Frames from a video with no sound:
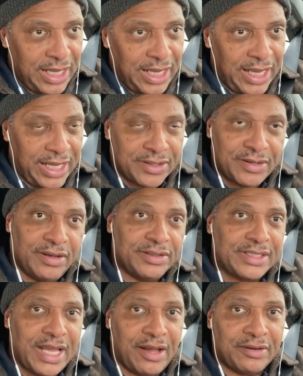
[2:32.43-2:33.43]
it
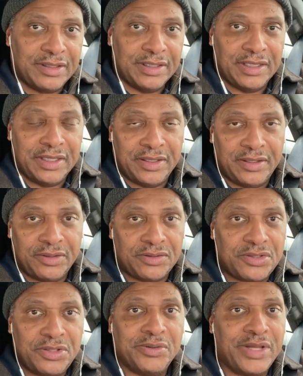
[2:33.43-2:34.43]
turns out there are
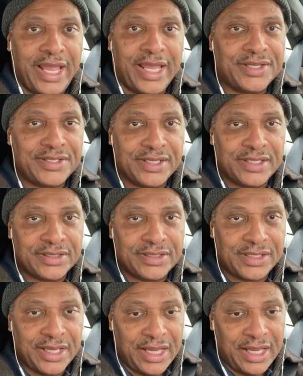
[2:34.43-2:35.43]
two cases